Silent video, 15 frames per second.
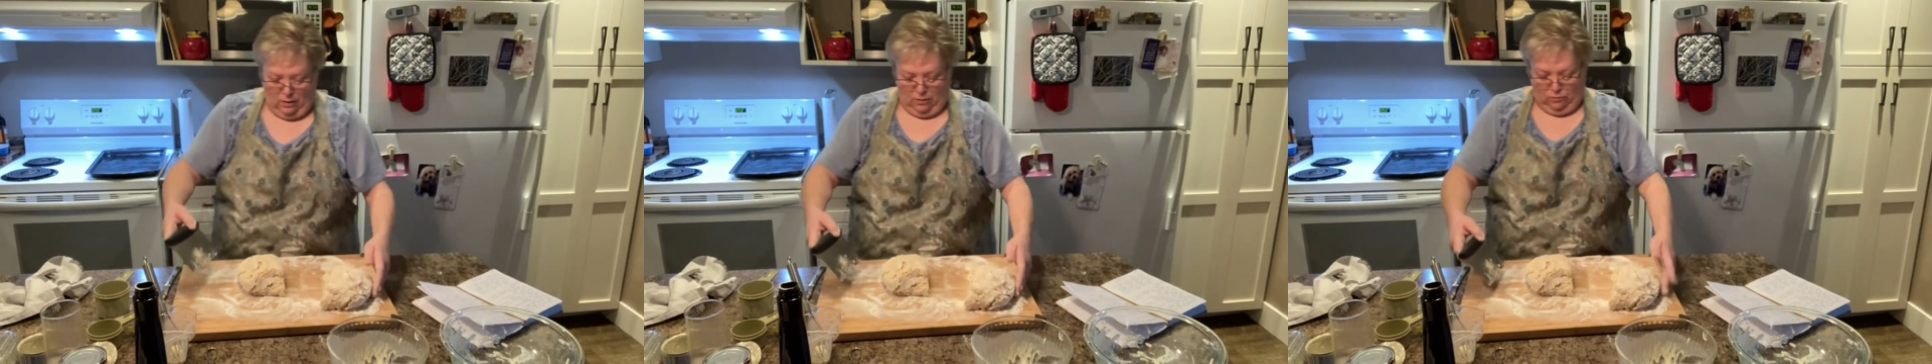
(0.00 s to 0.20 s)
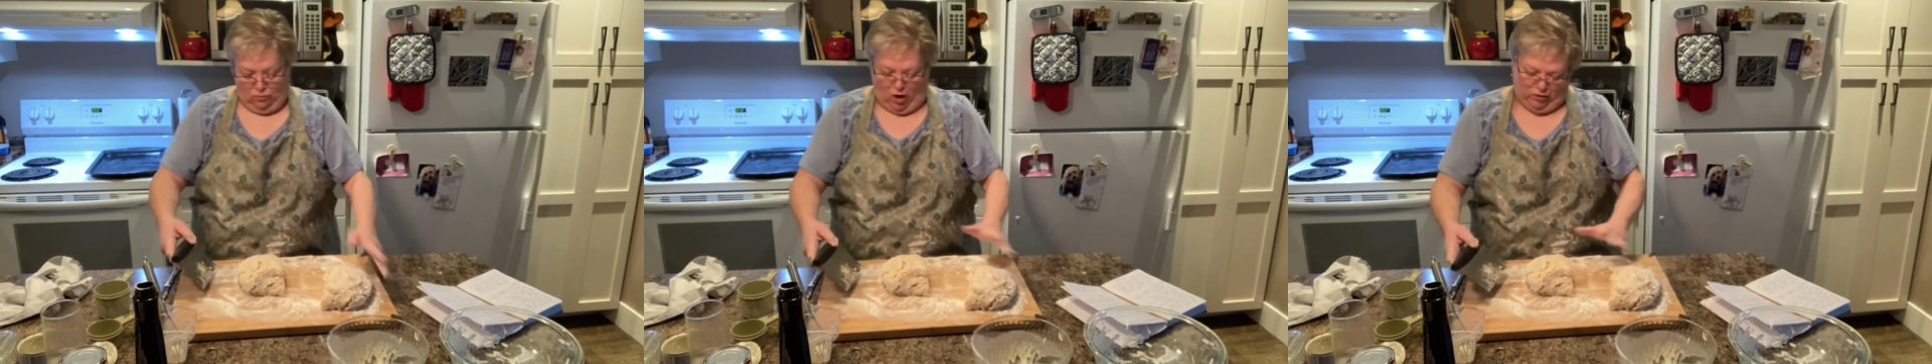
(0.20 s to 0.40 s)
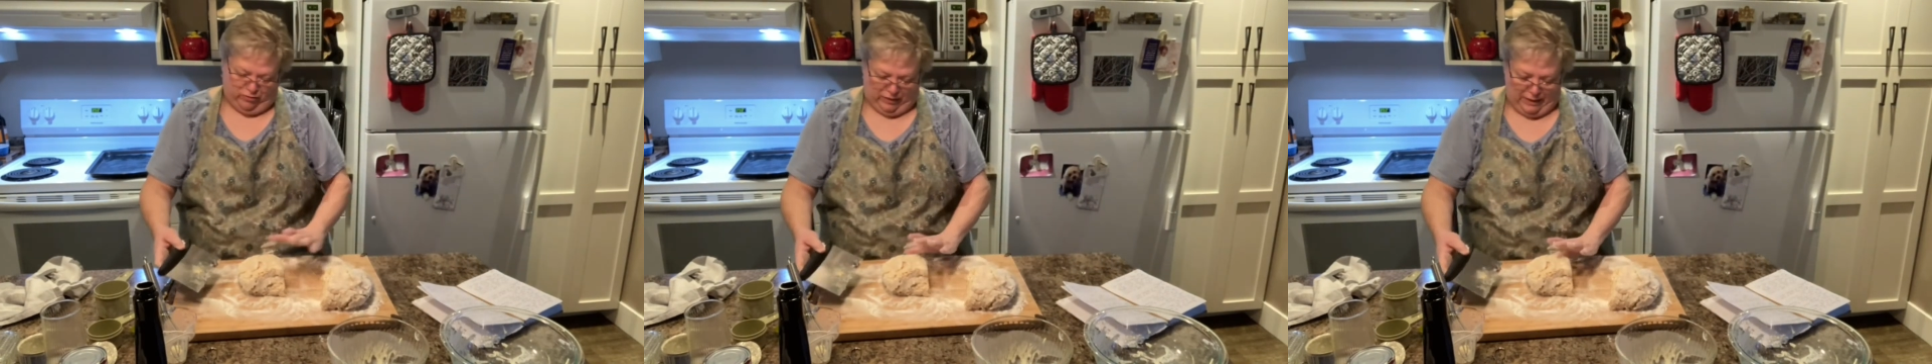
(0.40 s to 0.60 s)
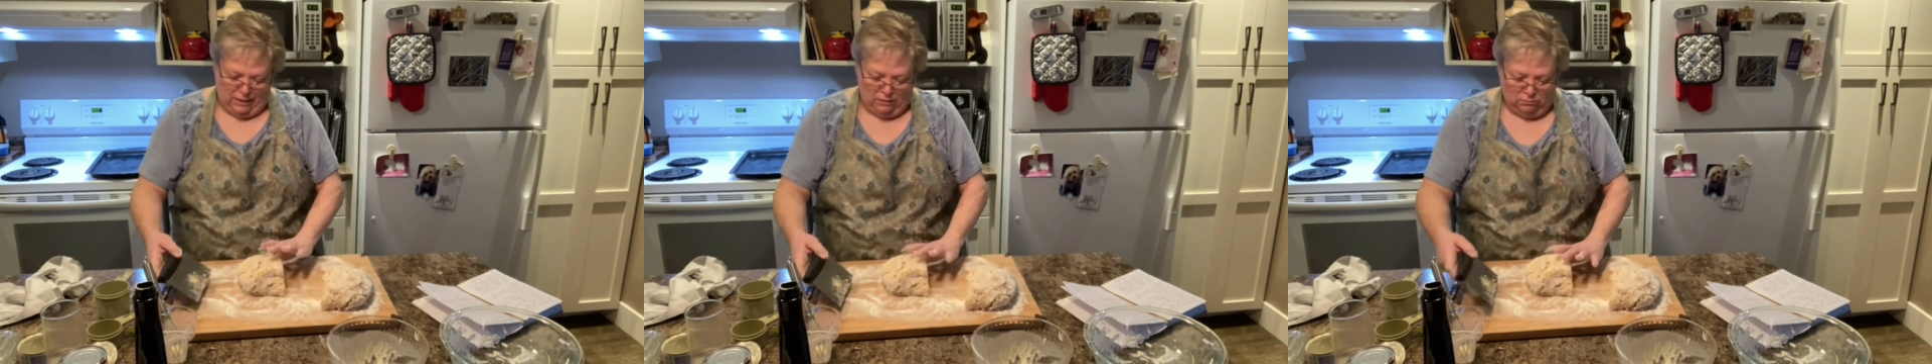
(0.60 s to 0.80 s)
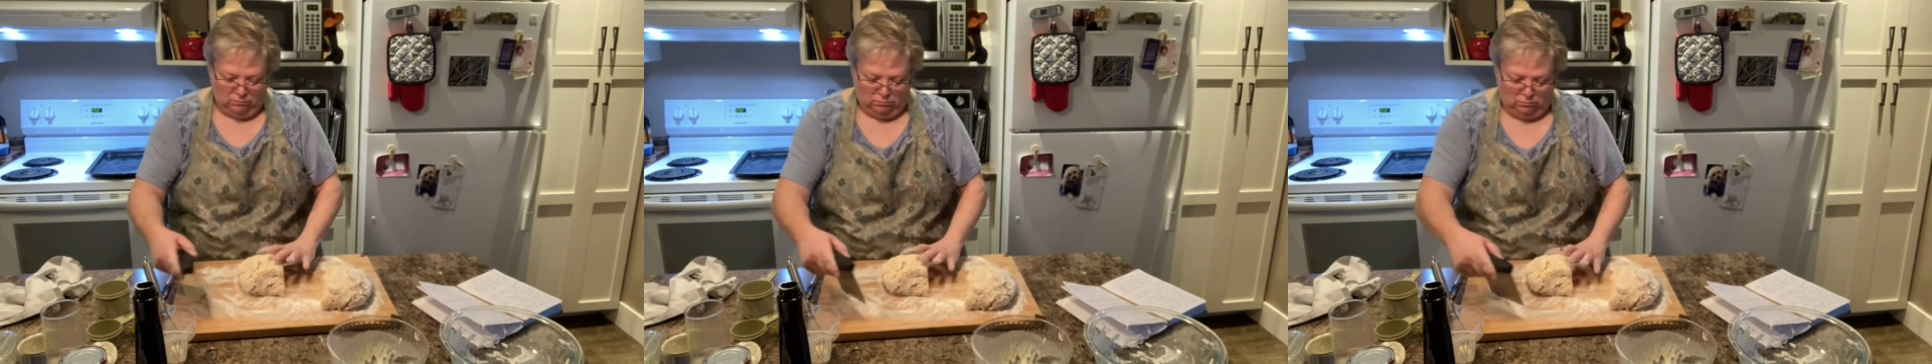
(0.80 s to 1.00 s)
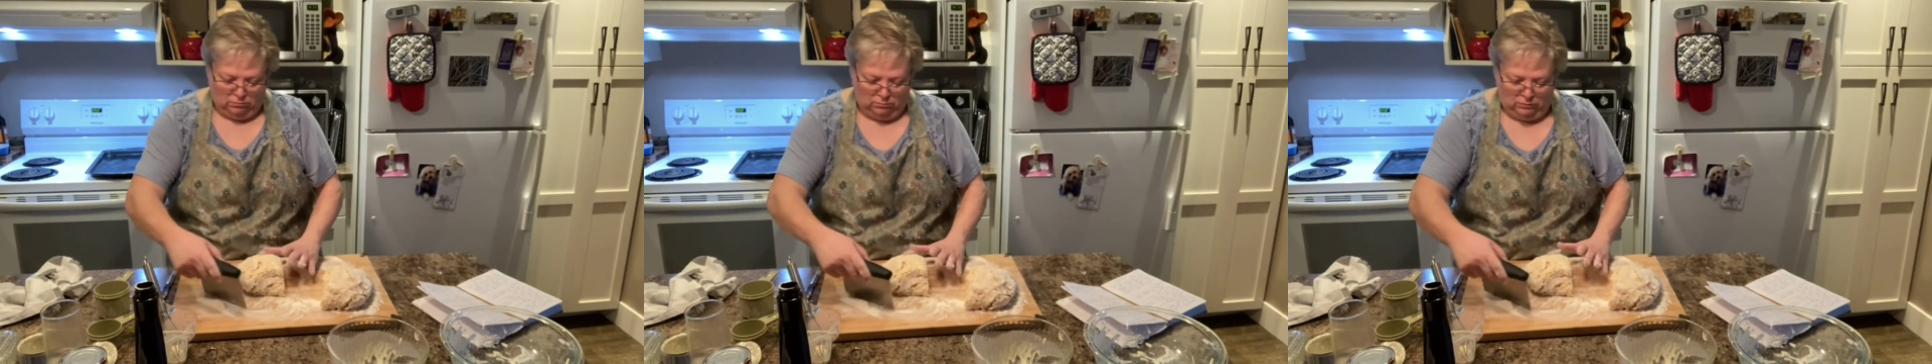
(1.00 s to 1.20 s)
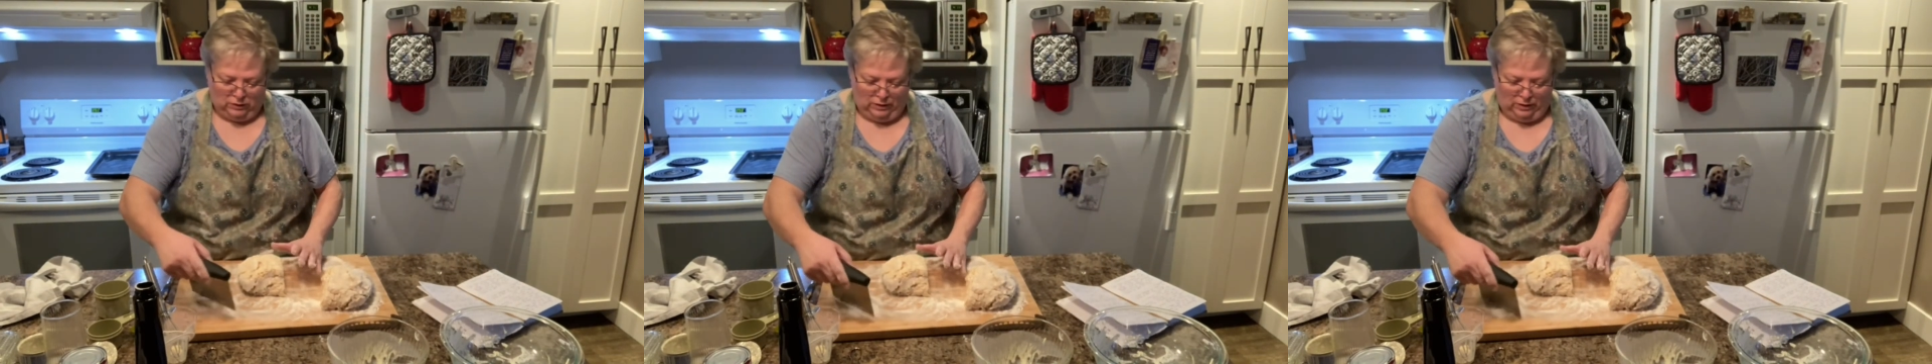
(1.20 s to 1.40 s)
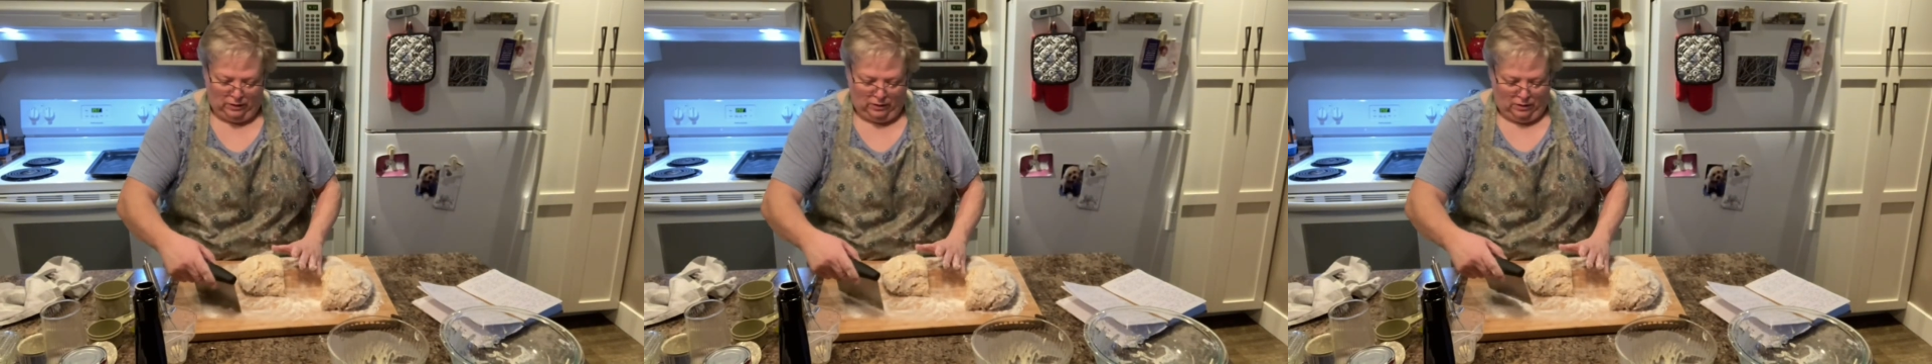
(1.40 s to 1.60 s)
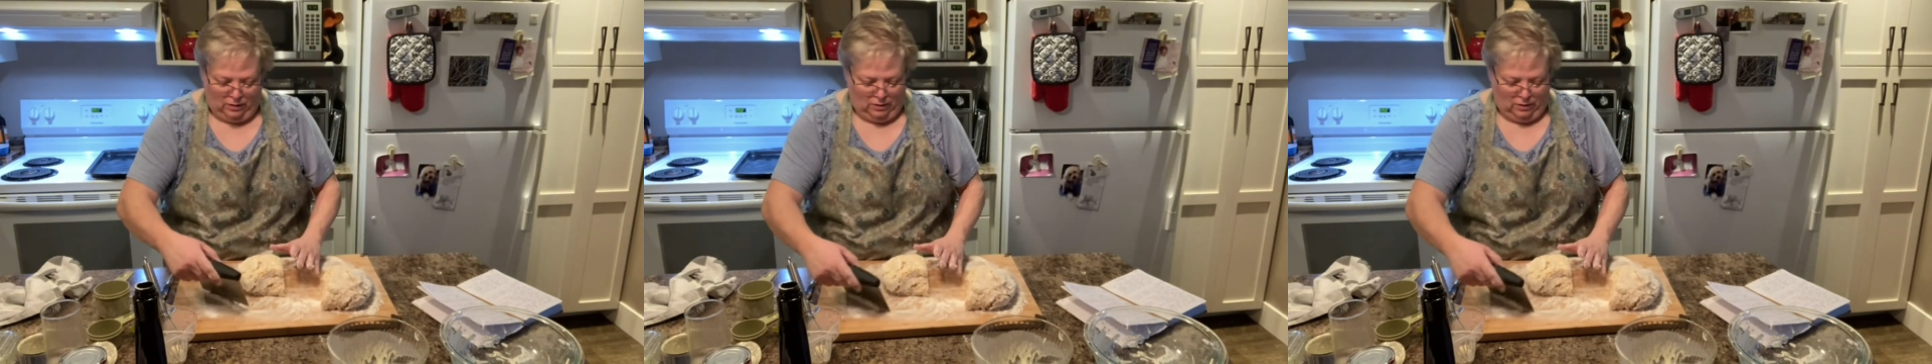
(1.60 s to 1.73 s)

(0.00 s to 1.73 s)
Roughly. And